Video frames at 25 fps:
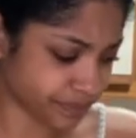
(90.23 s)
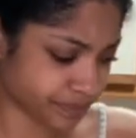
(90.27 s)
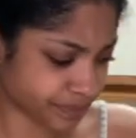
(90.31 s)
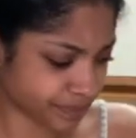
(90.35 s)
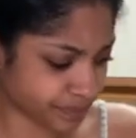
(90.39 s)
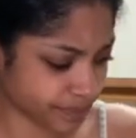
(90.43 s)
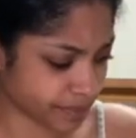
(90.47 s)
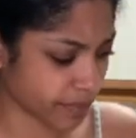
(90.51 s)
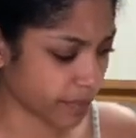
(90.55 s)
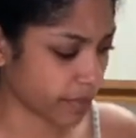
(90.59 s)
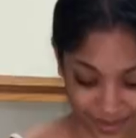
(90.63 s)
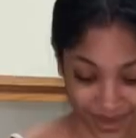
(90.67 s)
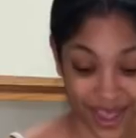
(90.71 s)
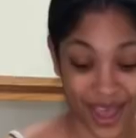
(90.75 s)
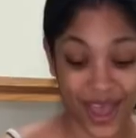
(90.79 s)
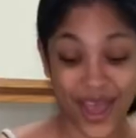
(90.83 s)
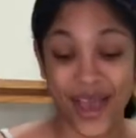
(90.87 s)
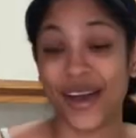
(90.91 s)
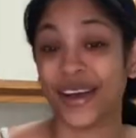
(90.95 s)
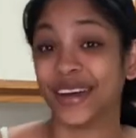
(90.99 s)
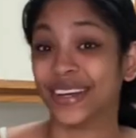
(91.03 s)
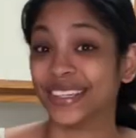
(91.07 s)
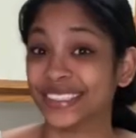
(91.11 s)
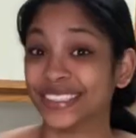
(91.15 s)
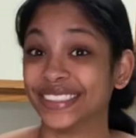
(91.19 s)
Mm.
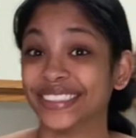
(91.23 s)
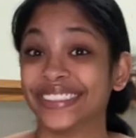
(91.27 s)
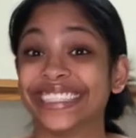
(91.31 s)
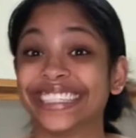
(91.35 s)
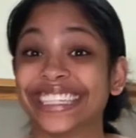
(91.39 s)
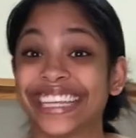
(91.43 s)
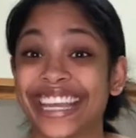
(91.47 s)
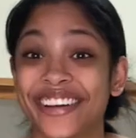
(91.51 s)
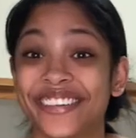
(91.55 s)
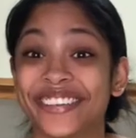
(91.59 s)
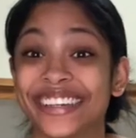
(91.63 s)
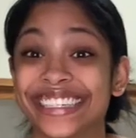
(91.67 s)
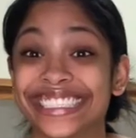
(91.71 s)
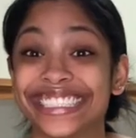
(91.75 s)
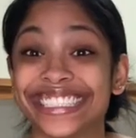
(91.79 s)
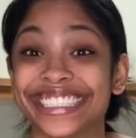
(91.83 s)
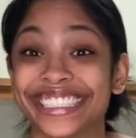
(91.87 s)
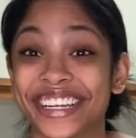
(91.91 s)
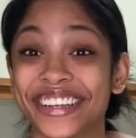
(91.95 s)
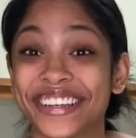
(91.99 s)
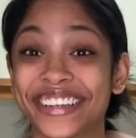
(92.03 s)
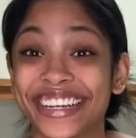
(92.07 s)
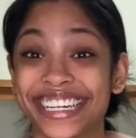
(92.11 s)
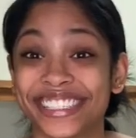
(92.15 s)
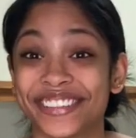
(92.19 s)
I can't wait to show
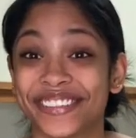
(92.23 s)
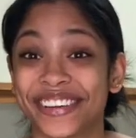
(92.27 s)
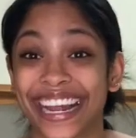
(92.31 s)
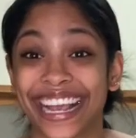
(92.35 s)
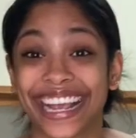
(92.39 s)
you guys what I